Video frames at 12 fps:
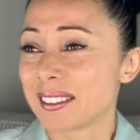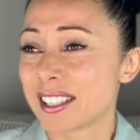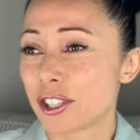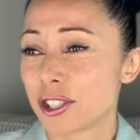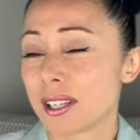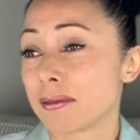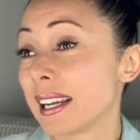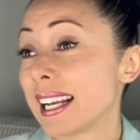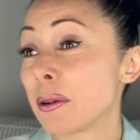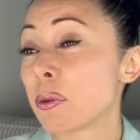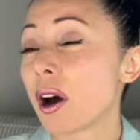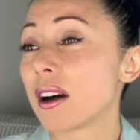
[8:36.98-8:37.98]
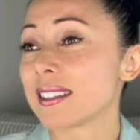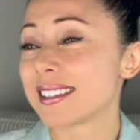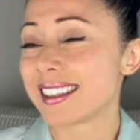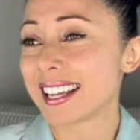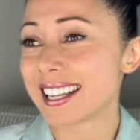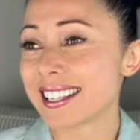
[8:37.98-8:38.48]
She really
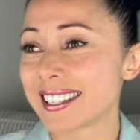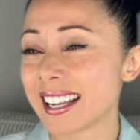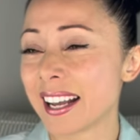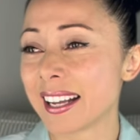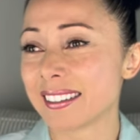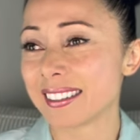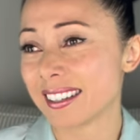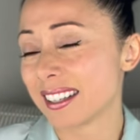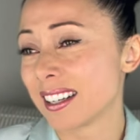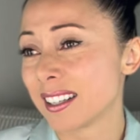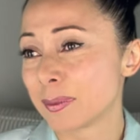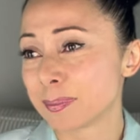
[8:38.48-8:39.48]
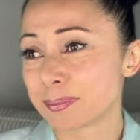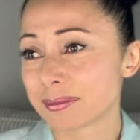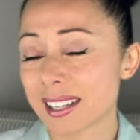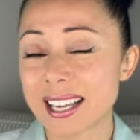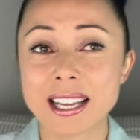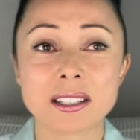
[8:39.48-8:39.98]
was this
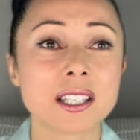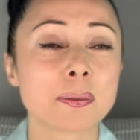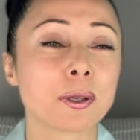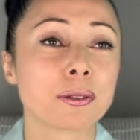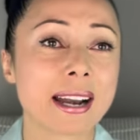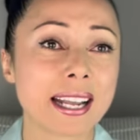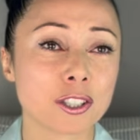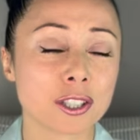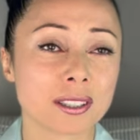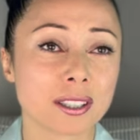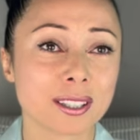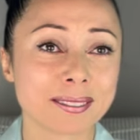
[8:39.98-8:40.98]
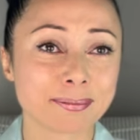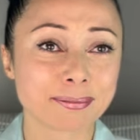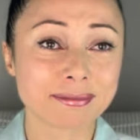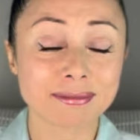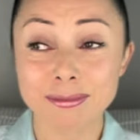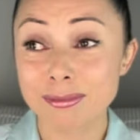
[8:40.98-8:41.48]
inspirational
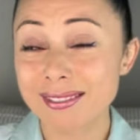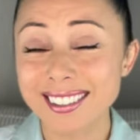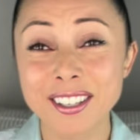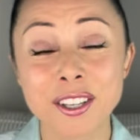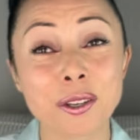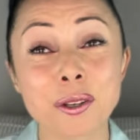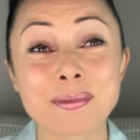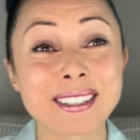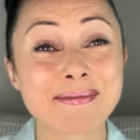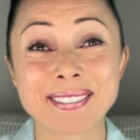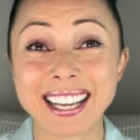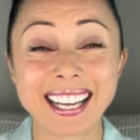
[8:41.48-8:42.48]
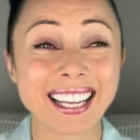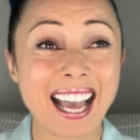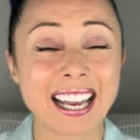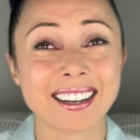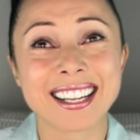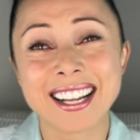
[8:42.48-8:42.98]
human being,
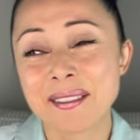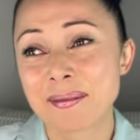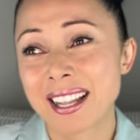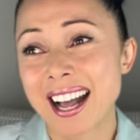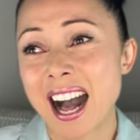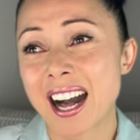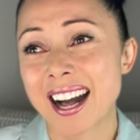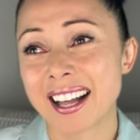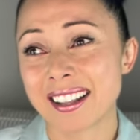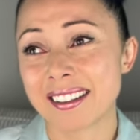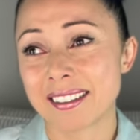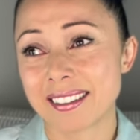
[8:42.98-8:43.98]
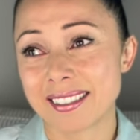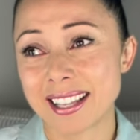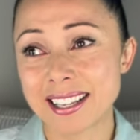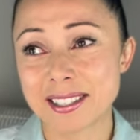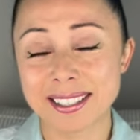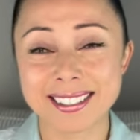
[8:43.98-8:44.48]
and
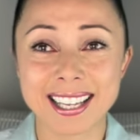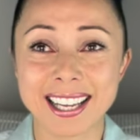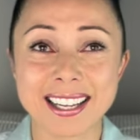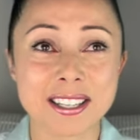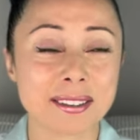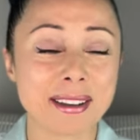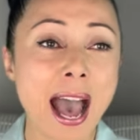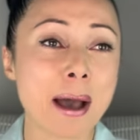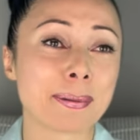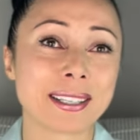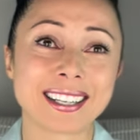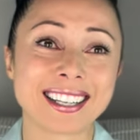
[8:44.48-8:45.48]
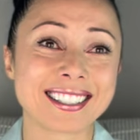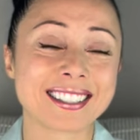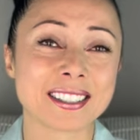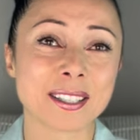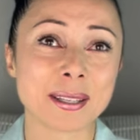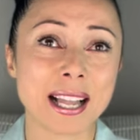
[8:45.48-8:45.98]
these are tears of
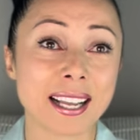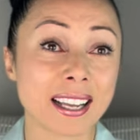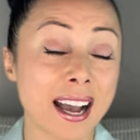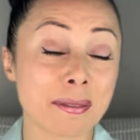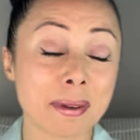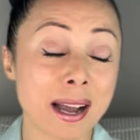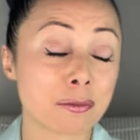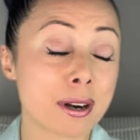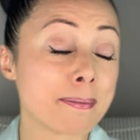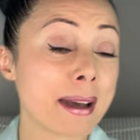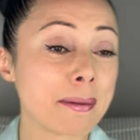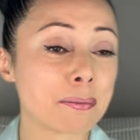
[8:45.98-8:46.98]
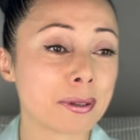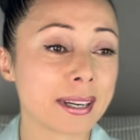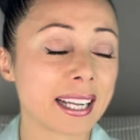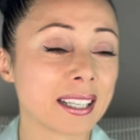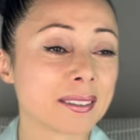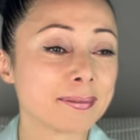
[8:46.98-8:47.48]
happiness. Like, I'm
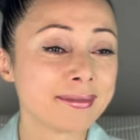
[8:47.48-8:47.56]
remembering